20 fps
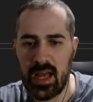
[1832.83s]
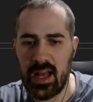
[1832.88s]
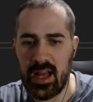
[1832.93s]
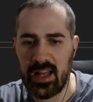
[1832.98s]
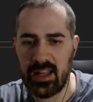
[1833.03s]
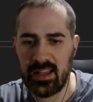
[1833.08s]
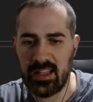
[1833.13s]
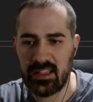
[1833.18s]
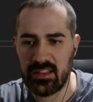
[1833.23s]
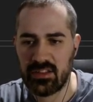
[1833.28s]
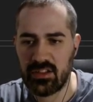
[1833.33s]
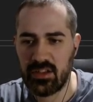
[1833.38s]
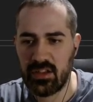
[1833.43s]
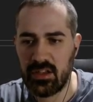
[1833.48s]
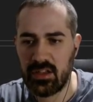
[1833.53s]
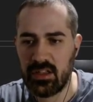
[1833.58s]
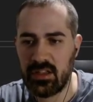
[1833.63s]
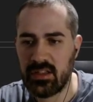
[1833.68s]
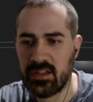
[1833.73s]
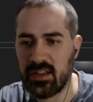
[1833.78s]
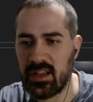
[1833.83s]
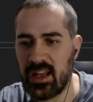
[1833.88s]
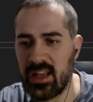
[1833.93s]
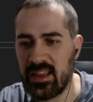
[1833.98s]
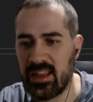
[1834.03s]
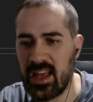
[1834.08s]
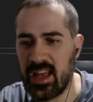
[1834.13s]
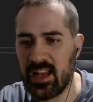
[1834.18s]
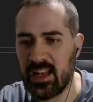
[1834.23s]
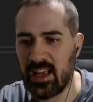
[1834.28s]
And that's good. And
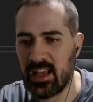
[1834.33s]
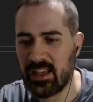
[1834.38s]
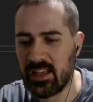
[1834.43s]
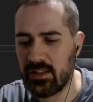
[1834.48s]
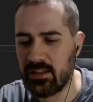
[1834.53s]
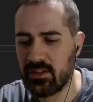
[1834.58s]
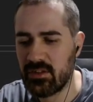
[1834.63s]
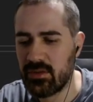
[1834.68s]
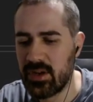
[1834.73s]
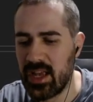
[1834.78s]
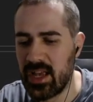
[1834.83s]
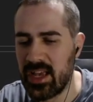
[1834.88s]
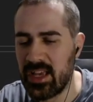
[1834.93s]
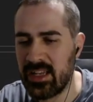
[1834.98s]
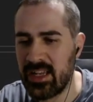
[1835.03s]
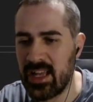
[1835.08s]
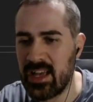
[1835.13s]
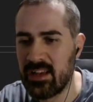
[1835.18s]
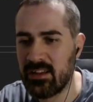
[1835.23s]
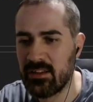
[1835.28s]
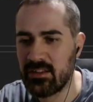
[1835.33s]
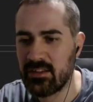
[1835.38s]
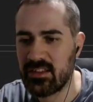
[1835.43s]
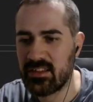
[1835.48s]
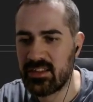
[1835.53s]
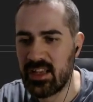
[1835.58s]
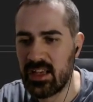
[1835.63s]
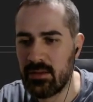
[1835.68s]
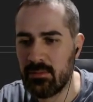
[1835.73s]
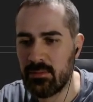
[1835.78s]
then I can create an else
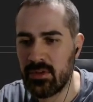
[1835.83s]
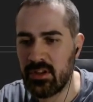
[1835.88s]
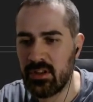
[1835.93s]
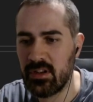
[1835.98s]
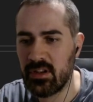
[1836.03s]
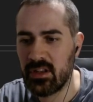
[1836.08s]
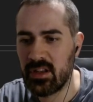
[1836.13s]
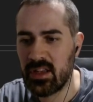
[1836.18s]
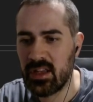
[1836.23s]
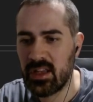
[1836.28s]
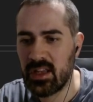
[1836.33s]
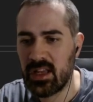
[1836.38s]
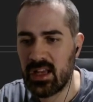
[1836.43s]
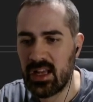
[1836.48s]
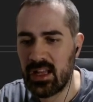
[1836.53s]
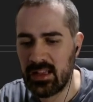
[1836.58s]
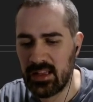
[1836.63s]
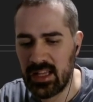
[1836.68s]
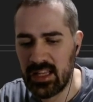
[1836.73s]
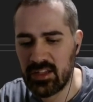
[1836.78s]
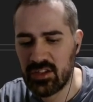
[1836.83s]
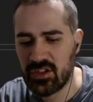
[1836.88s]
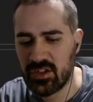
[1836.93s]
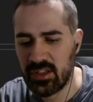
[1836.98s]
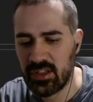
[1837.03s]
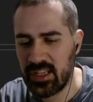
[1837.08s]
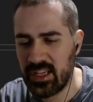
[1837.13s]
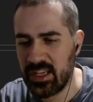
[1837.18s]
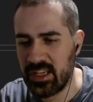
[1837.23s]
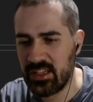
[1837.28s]
statement and
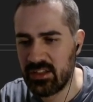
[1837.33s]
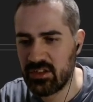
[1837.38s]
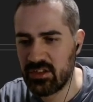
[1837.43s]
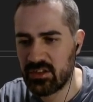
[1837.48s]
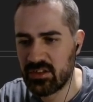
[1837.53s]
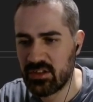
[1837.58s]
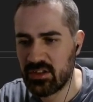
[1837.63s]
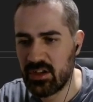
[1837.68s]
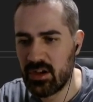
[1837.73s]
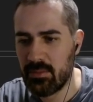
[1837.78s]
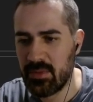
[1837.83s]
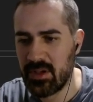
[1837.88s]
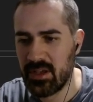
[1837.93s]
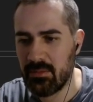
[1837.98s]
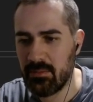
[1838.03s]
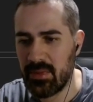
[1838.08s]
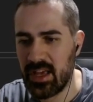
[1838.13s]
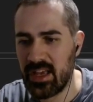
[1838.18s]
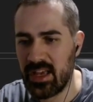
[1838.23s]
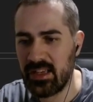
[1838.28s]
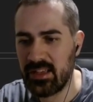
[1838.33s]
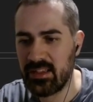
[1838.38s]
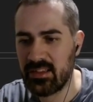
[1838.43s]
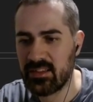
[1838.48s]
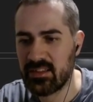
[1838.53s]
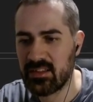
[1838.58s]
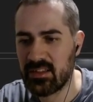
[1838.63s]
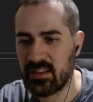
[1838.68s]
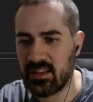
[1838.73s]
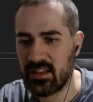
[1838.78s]
literally just copy and
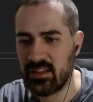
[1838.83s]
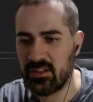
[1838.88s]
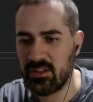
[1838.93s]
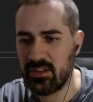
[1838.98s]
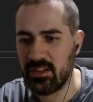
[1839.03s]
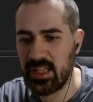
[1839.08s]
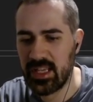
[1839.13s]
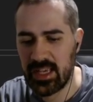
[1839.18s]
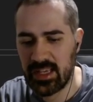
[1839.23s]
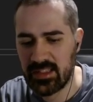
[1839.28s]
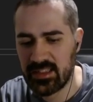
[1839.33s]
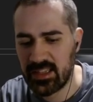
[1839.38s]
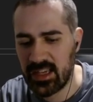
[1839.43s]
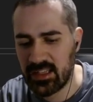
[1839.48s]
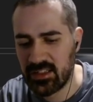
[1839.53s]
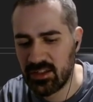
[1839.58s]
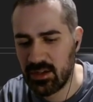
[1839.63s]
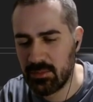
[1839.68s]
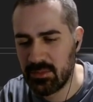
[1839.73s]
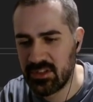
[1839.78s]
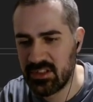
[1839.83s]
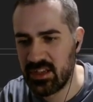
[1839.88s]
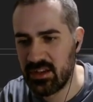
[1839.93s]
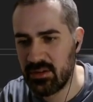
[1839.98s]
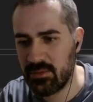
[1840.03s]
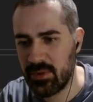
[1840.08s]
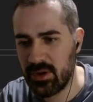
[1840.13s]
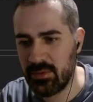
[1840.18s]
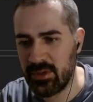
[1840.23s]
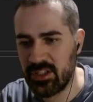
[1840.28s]
paste and do the exact opposite,
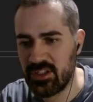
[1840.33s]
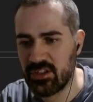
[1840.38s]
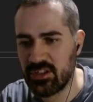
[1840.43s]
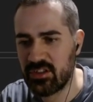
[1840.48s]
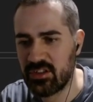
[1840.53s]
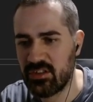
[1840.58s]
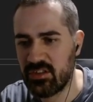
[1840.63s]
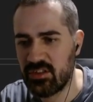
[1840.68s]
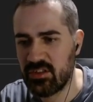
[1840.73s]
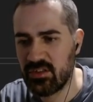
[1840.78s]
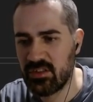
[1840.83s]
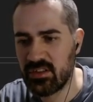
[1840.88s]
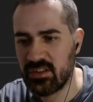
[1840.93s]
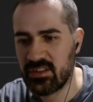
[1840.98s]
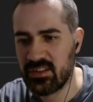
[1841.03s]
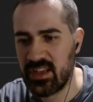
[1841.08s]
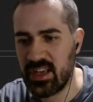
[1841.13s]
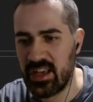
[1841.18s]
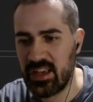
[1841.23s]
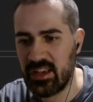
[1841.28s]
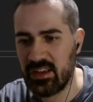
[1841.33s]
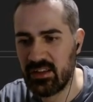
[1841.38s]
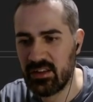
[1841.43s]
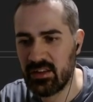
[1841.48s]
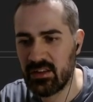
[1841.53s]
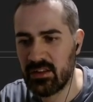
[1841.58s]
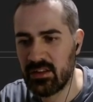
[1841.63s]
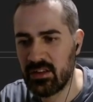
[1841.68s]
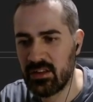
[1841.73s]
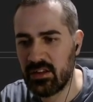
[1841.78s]
where we just say,
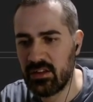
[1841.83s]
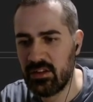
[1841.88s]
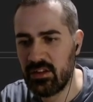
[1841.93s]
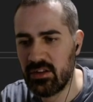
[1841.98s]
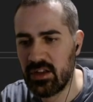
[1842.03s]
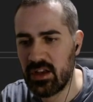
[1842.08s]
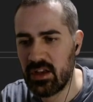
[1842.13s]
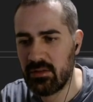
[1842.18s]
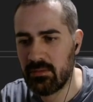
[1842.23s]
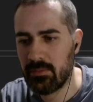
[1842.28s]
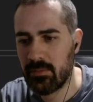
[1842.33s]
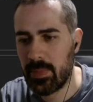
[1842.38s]
you know,